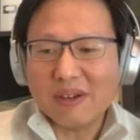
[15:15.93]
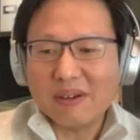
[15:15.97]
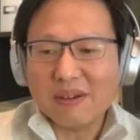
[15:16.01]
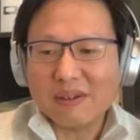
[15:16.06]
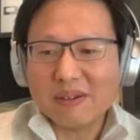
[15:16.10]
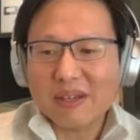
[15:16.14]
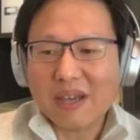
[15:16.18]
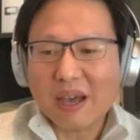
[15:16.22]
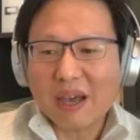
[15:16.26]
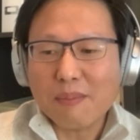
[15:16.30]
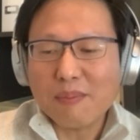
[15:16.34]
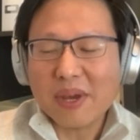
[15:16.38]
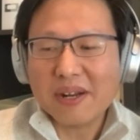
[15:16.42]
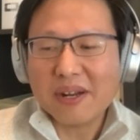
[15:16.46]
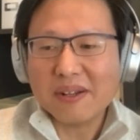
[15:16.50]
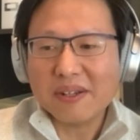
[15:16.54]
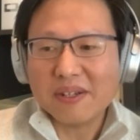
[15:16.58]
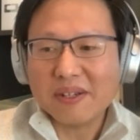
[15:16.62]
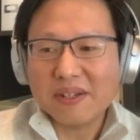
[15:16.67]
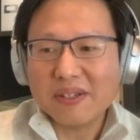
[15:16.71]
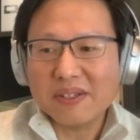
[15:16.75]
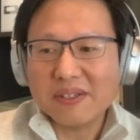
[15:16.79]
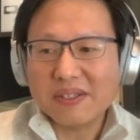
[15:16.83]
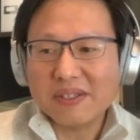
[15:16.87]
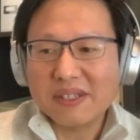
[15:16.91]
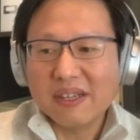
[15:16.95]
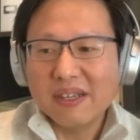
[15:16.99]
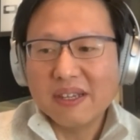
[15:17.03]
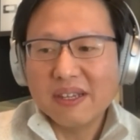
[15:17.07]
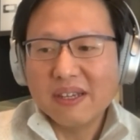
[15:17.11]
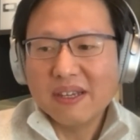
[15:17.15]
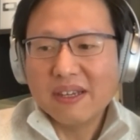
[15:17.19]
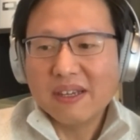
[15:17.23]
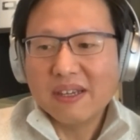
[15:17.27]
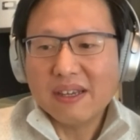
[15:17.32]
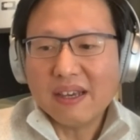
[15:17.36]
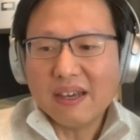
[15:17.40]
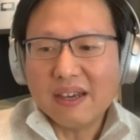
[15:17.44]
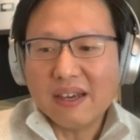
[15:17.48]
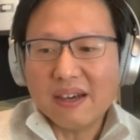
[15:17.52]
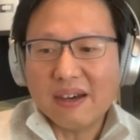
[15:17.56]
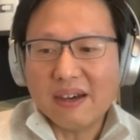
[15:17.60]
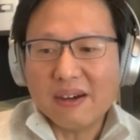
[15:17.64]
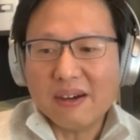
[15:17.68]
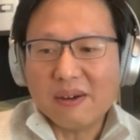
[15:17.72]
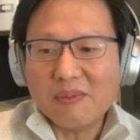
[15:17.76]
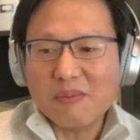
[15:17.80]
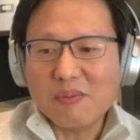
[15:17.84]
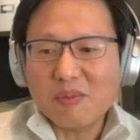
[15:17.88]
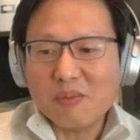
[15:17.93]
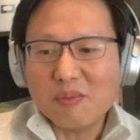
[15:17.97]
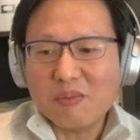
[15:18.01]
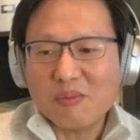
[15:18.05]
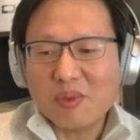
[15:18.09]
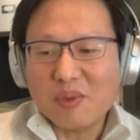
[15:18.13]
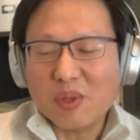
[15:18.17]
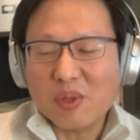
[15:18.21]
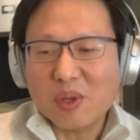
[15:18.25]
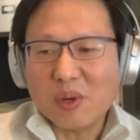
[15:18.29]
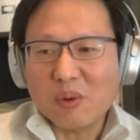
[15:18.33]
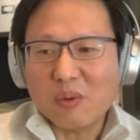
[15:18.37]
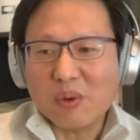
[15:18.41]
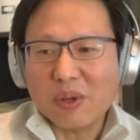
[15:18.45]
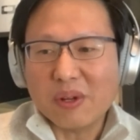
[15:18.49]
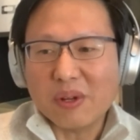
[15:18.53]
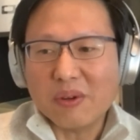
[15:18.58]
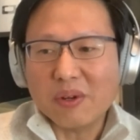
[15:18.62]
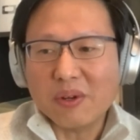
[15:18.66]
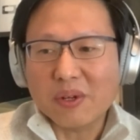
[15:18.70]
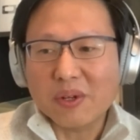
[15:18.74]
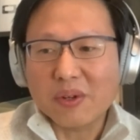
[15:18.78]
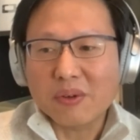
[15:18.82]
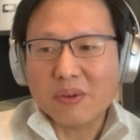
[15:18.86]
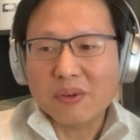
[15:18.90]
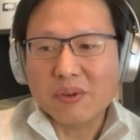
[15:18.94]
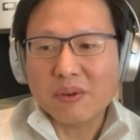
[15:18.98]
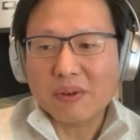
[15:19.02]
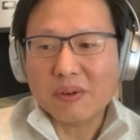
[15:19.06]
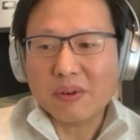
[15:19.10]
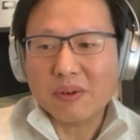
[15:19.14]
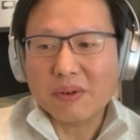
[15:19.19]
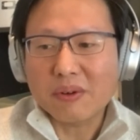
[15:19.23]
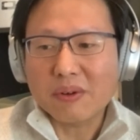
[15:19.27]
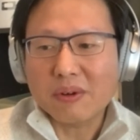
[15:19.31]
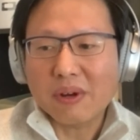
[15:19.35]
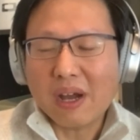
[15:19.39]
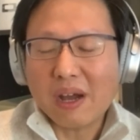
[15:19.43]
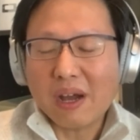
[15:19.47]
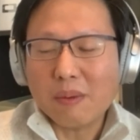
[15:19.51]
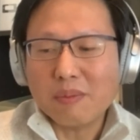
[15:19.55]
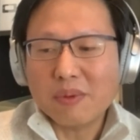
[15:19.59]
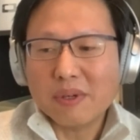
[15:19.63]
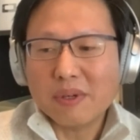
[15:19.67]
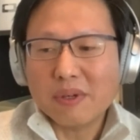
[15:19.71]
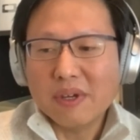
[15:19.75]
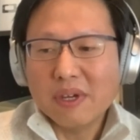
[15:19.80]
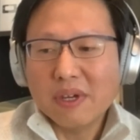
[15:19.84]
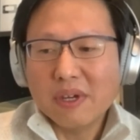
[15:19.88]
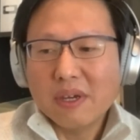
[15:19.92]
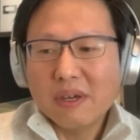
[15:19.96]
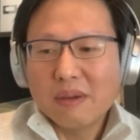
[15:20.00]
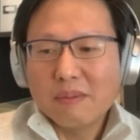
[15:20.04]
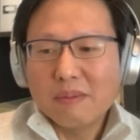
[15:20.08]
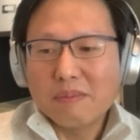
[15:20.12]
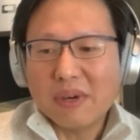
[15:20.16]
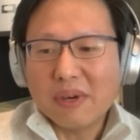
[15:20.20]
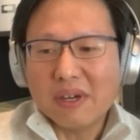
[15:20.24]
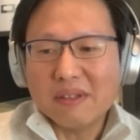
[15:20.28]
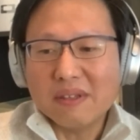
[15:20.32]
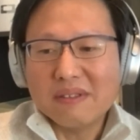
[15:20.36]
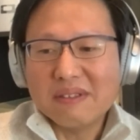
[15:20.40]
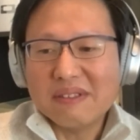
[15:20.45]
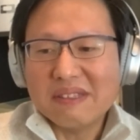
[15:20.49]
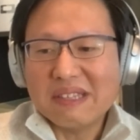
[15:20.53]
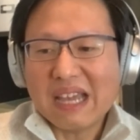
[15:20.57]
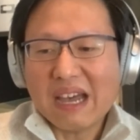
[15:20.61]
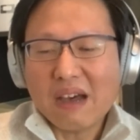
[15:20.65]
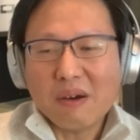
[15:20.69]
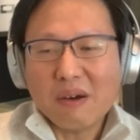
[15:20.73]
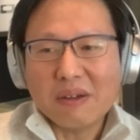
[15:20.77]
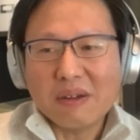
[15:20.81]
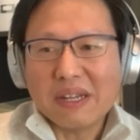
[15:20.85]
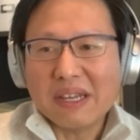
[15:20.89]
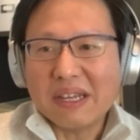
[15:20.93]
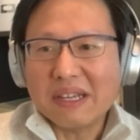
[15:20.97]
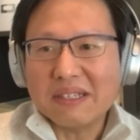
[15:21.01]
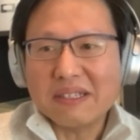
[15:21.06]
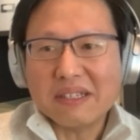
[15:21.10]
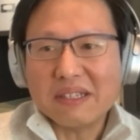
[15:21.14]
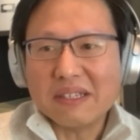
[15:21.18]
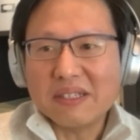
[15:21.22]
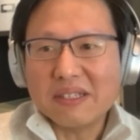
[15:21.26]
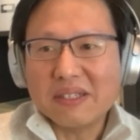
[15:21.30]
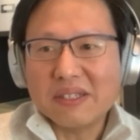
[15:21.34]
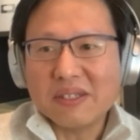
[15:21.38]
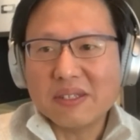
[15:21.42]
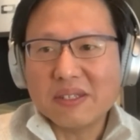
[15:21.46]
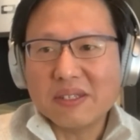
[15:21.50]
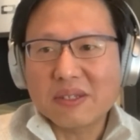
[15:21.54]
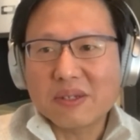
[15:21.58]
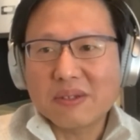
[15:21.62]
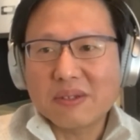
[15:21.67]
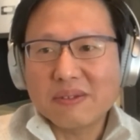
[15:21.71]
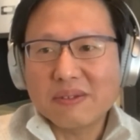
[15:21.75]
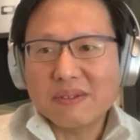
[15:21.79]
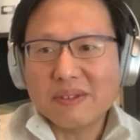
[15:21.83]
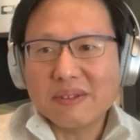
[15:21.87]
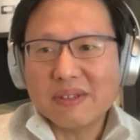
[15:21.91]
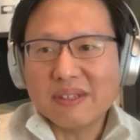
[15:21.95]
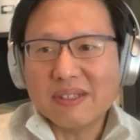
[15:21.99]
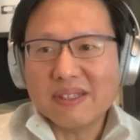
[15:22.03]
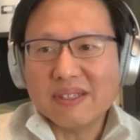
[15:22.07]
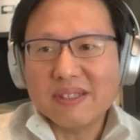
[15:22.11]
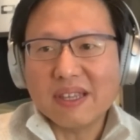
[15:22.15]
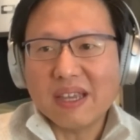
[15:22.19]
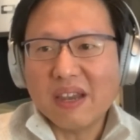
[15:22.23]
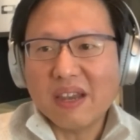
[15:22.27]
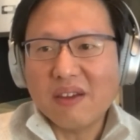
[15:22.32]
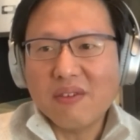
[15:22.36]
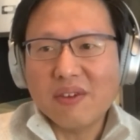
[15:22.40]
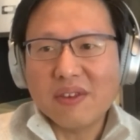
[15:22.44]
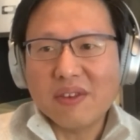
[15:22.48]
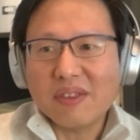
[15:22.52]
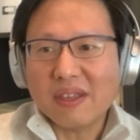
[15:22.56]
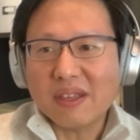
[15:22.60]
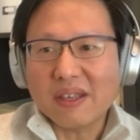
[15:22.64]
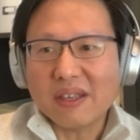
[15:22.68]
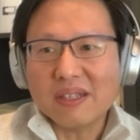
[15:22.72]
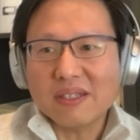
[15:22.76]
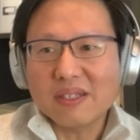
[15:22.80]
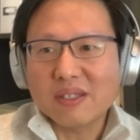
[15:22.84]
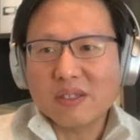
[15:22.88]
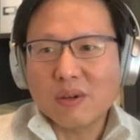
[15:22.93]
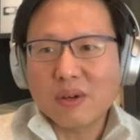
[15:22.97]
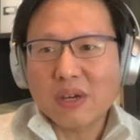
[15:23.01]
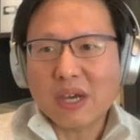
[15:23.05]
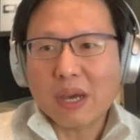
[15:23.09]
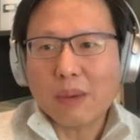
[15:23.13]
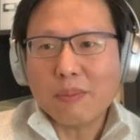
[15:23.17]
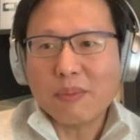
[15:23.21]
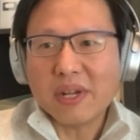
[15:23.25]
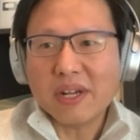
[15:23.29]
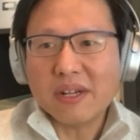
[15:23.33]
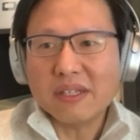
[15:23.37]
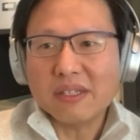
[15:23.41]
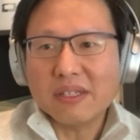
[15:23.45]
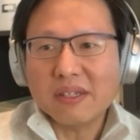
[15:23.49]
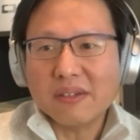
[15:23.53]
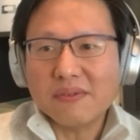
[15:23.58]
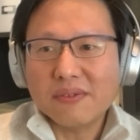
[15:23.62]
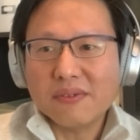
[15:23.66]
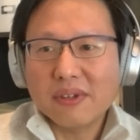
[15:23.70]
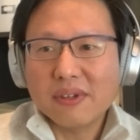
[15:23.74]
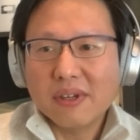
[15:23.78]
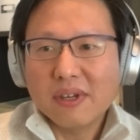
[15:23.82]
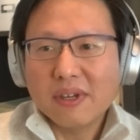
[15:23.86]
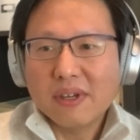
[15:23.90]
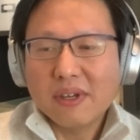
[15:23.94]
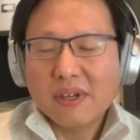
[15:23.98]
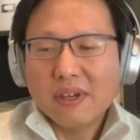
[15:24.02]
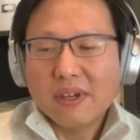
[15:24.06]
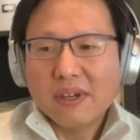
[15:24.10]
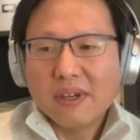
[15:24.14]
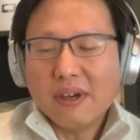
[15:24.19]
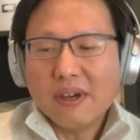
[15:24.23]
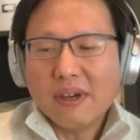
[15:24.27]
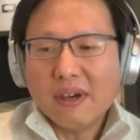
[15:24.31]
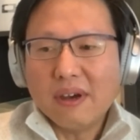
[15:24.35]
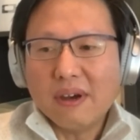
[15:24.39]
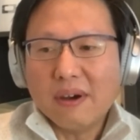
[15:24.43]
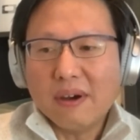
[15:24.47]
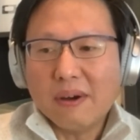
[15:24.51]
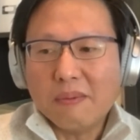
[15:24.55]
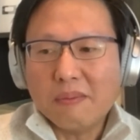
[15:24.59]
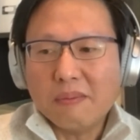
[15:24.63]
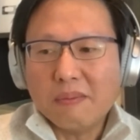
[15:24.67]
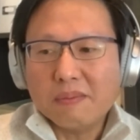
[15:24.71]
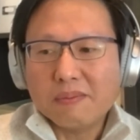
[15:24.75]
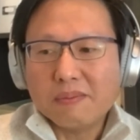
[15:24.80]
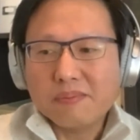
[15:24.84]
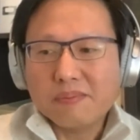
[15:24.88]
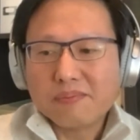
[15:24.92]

competitors, when you grow up. But nowadays, it's everything is so competitive. Um,